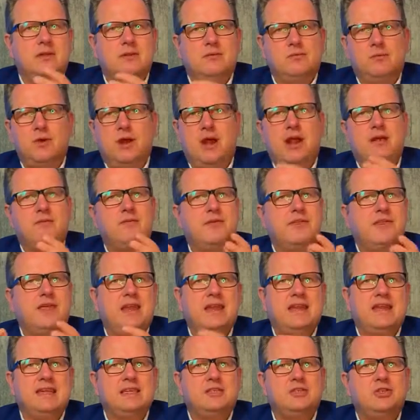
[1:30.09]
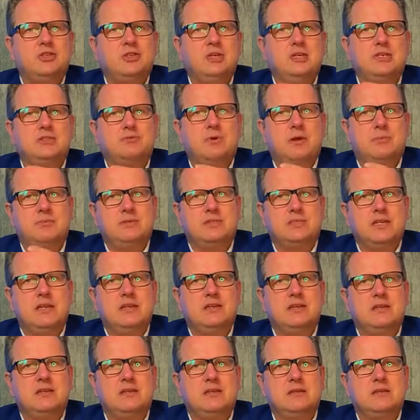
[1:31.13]
wherever that is, she is
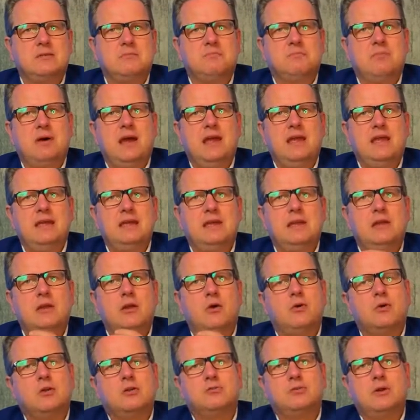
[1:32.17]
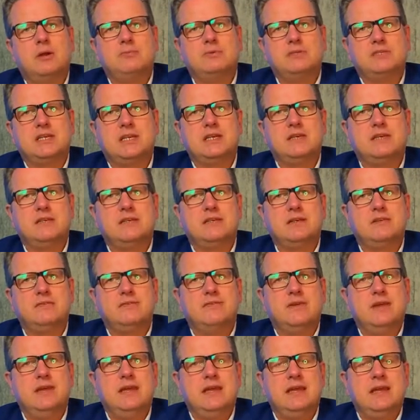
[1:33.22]
represented by a local
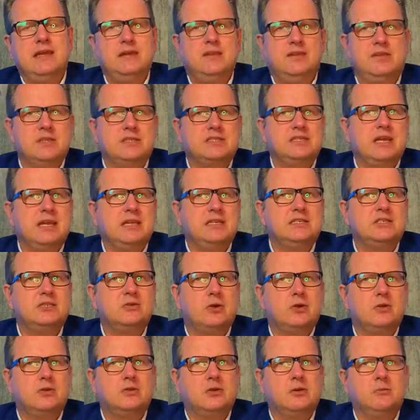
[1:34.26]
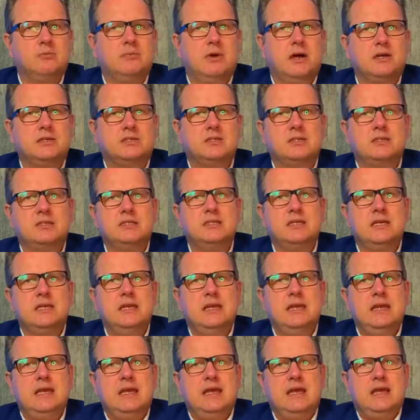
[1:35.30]
representative, and in this case, Sir Tom Masters.
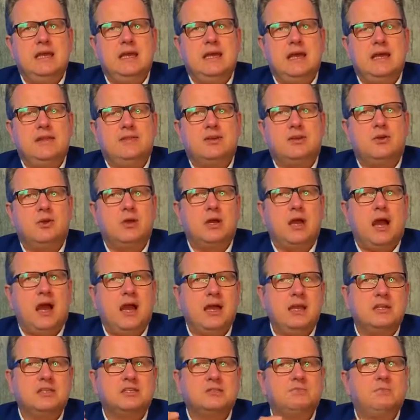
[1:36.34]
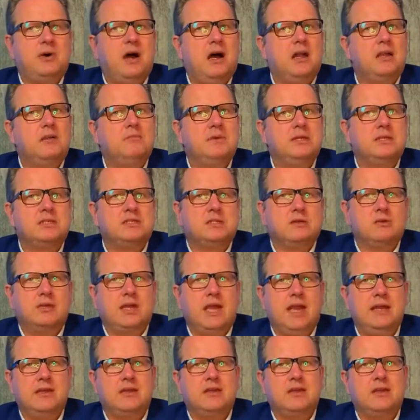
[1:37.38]
And the Cook Islands Parliament is
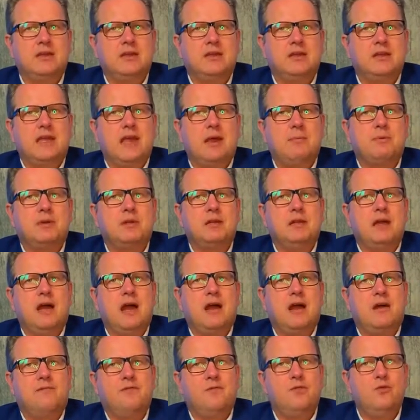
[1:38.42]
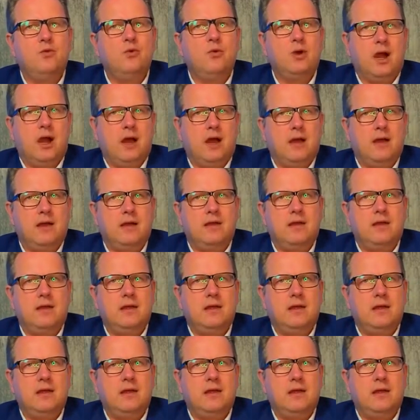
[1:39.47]
located in the capital Avarua